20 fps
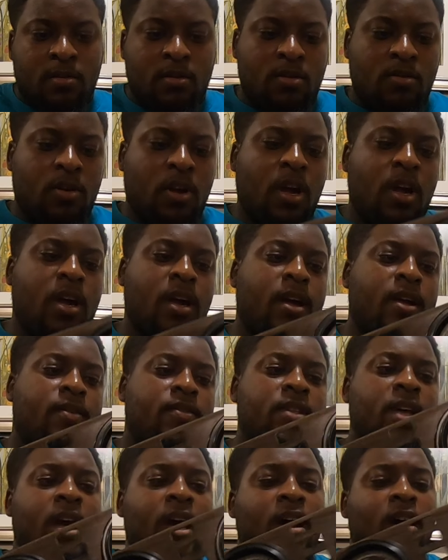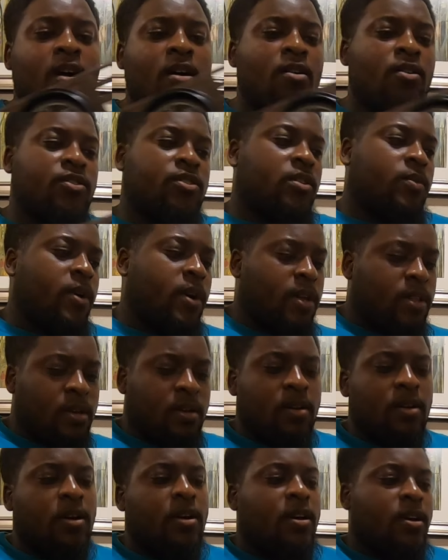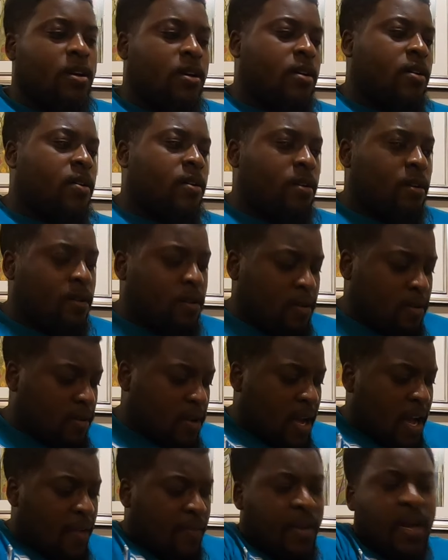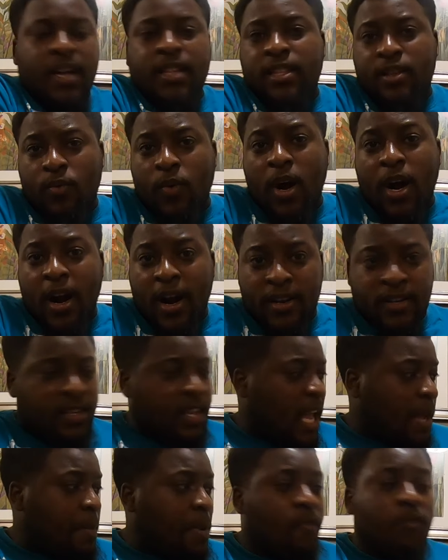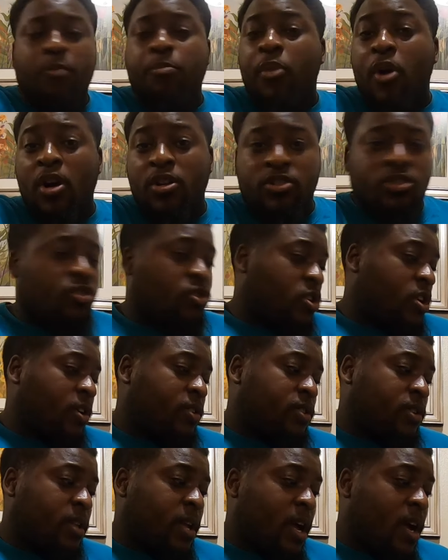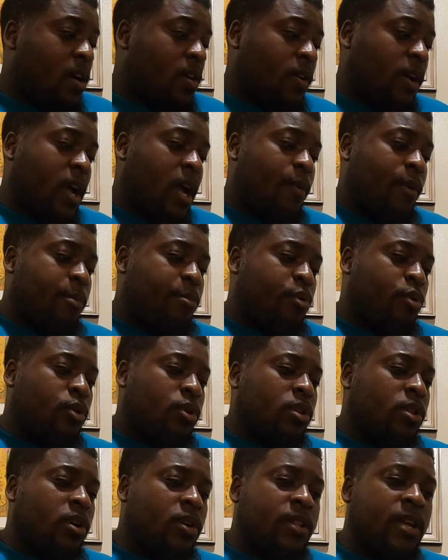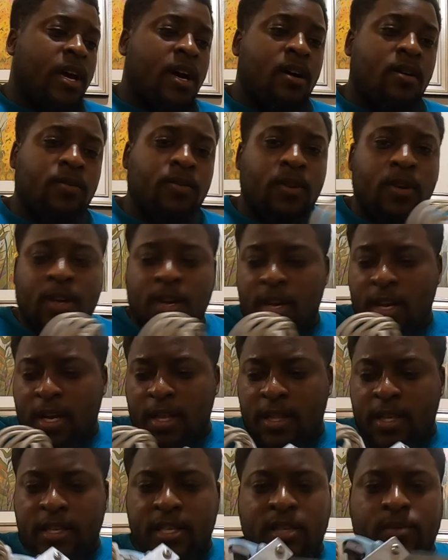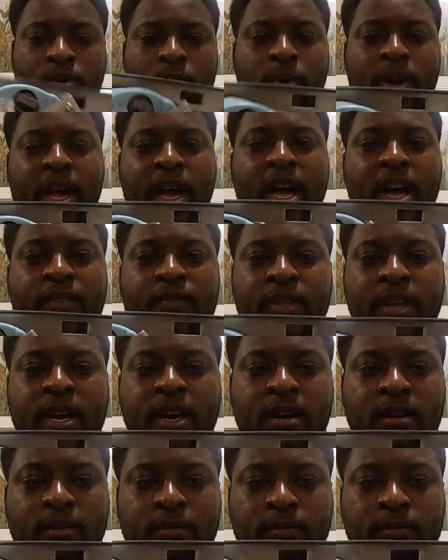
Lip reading: Okay, now, so we're gonna, I've cut the wires that came off the parts truck. So now, okay, we pull it on out. This is what we have now.